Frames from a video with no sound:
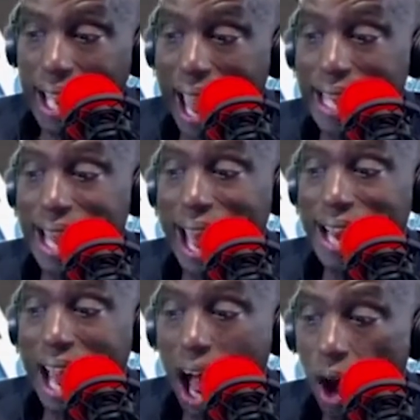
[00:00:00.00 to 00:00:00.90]
had
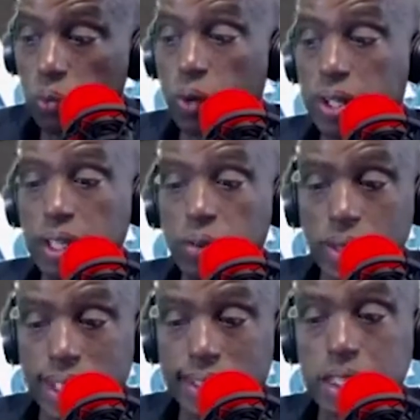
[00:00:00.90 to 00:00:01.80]
an outwardly
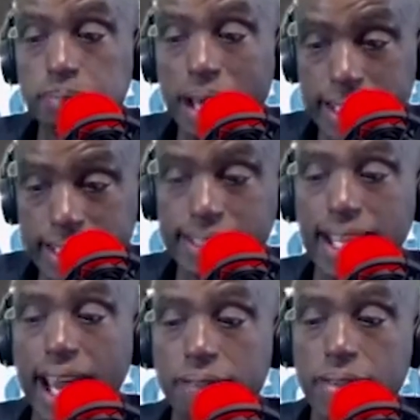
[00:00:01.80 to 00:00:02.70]
racist
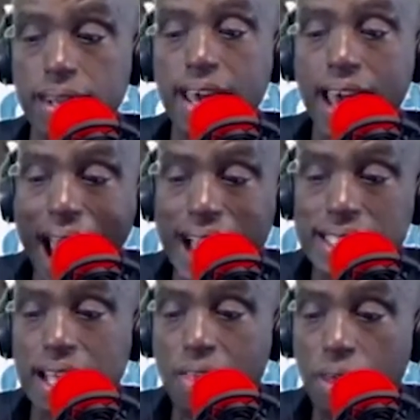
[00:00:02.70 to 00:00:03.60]
barista
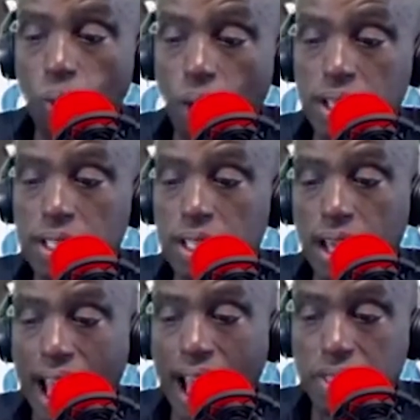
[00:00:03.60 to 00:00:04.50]
as the one
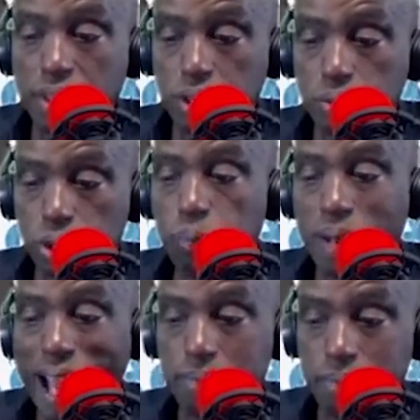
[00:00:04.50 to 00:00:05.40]
uh, the two
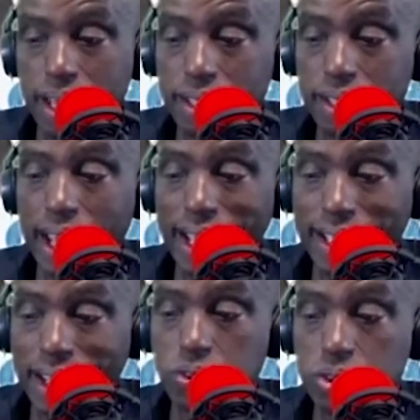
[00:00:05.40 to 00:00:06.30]
black men
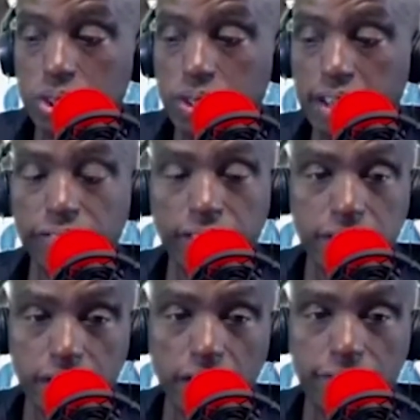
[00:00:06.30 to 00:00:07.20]
encountered in
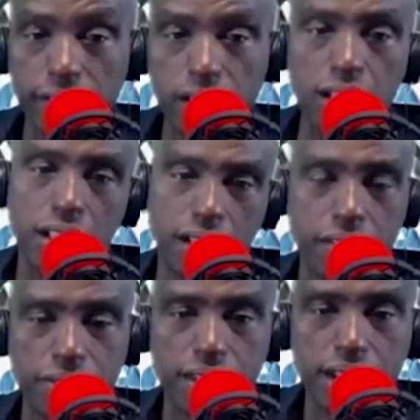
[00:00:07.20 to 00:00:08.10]
Philadelphia.
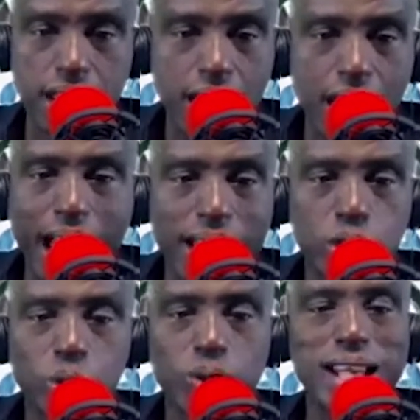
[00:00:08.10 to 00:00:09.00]
Look, I
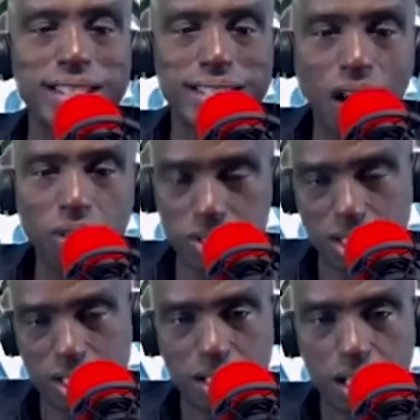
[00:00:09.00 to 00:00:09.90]
do not
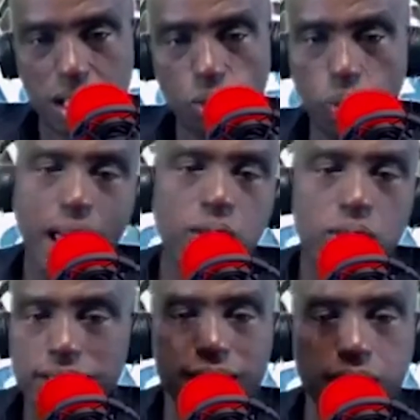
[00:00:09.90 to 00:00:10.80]
doubt when I
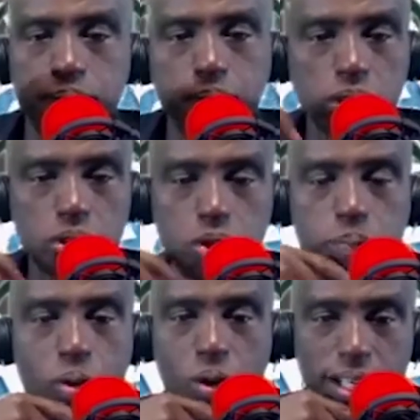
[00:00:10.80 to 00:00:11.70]
was in
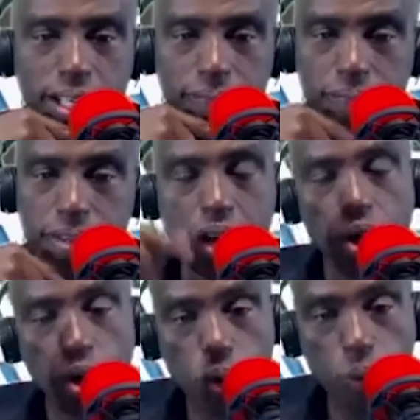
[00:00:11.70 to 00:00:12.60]
Timbuktu, Portland,
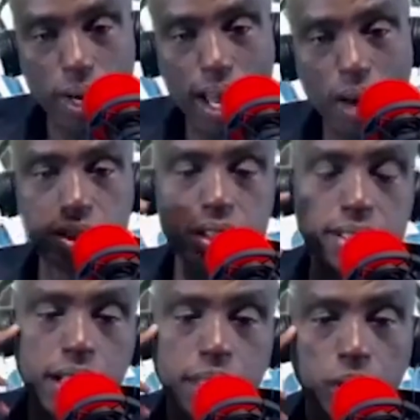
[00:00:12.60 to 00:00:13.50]
or when I was
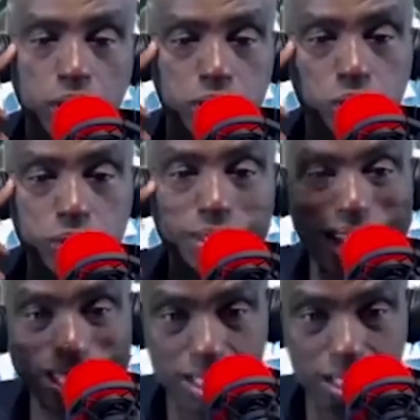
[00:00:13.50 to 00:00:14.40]
in Timbuktu,
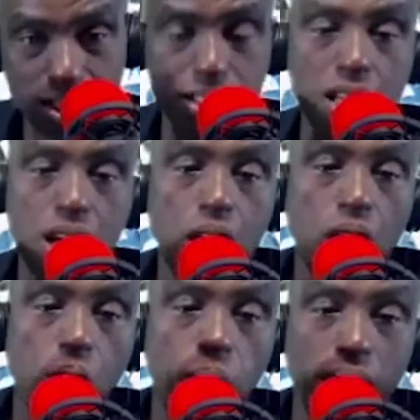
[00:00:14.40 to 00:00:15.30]
Texas,
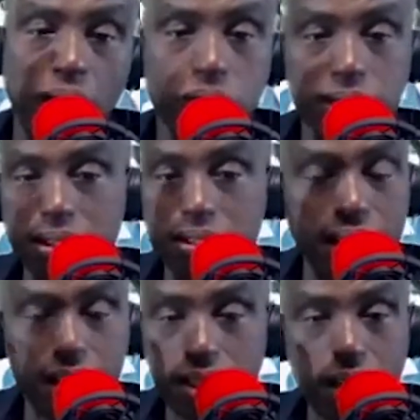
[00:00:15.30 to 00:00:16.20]
or when I was
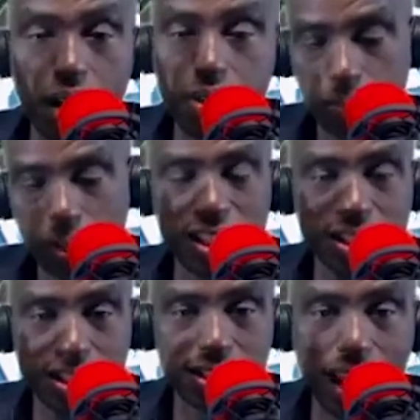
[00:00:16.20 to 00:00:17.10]
in, in, in other
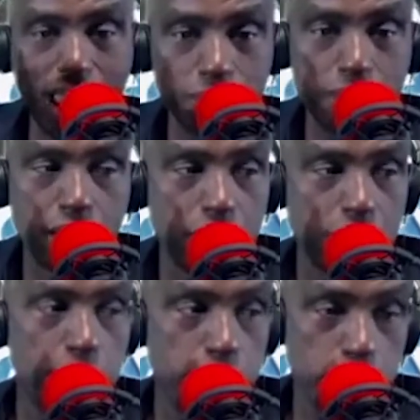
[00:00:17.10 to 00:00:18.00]
places that
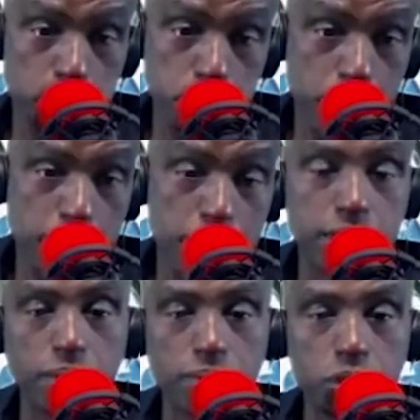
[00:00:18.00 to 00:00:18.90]

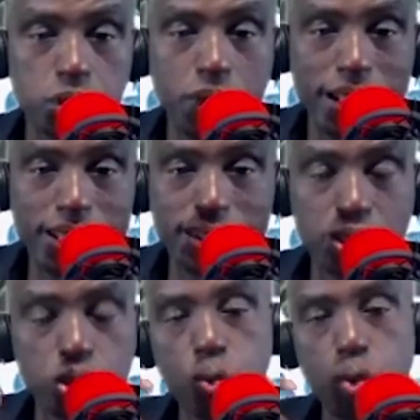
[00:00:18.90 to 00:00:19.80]
maybe some of those
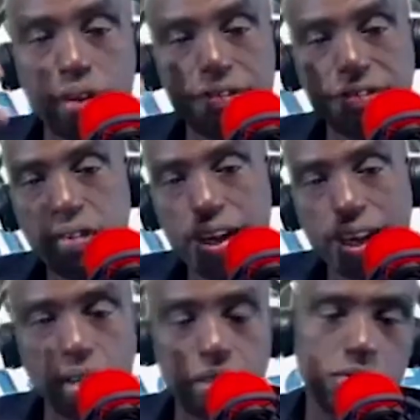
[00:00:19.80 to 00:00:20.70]
baristas who weren't
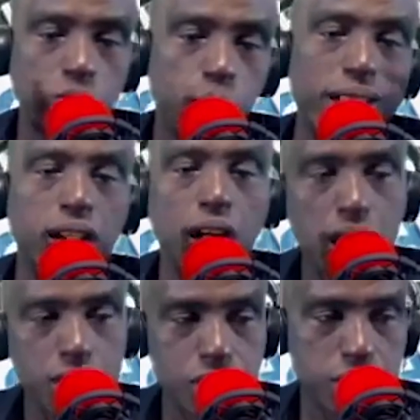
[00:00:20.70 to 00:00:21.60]
very well
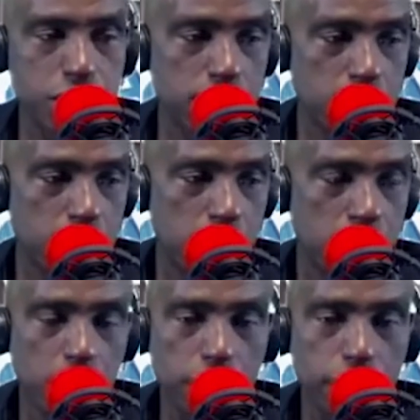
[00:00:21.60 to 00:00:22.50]
cultured
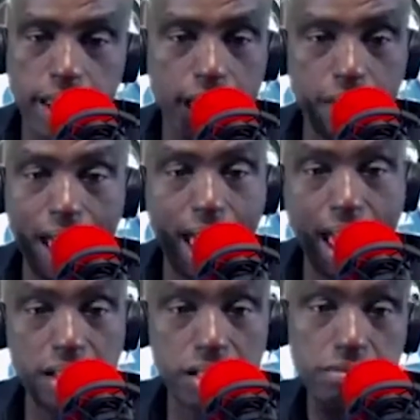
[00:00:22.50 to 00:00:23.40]
may have
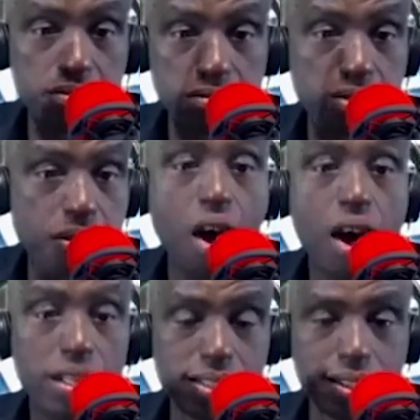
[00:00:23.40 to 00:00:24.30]
had
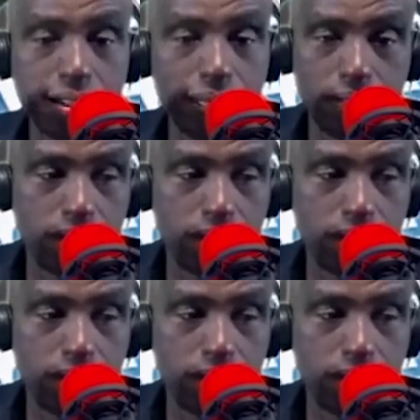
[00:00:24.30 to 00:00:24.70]
thoughts,